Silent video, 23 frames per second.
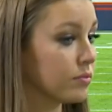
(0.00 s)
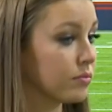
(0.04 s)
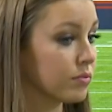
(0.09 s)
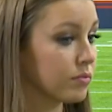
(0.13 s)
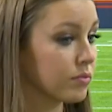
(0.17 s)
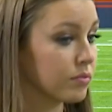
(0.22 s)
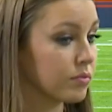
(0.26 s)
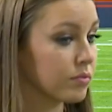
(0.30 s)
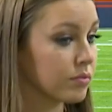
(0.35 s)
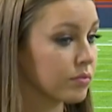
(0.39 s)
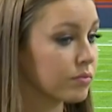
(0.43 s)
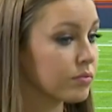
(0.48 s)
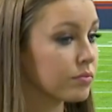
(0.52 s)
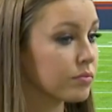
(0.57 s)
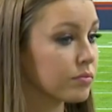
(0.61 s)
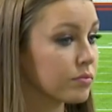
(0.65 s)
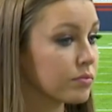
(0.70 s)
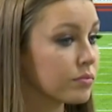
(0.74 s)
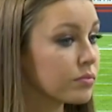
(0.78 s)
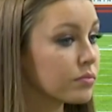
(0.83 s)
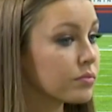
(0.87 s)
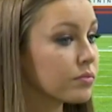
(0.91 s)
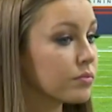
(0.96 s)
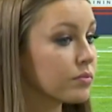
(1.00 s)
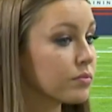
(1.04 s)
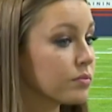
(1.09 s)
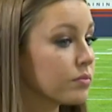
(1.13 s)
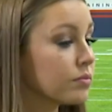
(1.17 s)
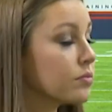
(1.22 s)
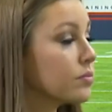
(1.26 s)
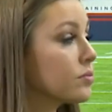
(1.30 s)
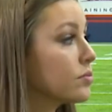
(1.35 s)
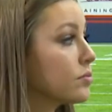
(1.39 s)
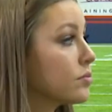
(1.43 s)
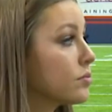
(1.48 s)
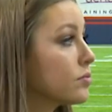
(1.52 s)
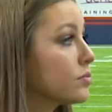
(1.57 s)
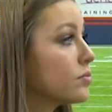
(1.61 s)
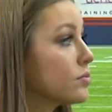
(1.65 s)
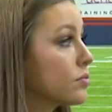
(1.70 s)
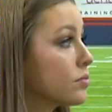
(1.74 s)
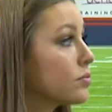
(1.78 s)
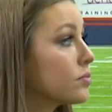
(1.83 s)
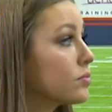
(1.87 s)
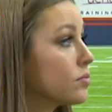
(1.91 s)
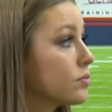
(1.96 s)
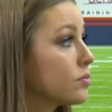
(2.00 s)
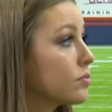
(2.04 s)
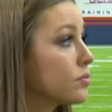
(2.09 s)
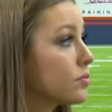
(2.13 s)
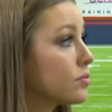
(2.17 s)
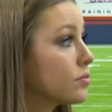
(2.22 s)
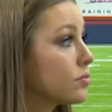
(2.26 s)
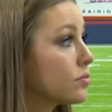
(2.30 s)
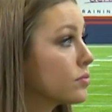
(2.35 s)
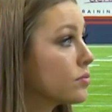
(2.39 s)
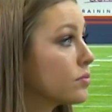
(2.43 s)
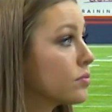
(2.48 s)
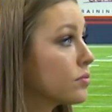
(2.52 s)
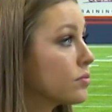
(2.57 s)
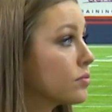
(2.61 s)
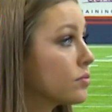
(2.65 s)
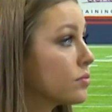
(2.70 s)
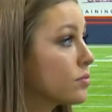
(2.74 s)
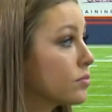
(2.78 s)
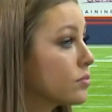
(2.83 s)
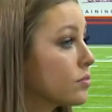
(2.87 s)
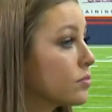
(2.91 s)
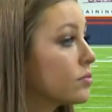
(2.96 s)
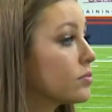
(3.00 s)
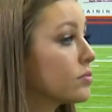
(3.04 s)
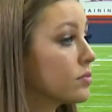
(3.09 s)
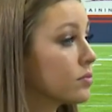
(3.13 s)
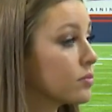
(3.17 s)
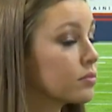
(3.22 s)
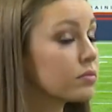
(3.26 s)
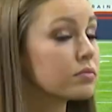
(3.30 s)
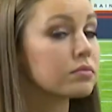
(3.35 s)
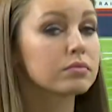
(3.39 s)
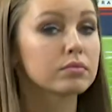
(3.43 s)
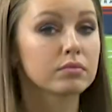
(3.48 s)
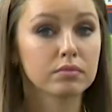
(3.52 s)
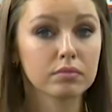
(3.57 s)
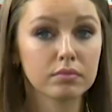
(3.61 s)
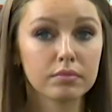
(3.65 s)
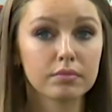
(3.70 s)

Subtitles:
[no speech]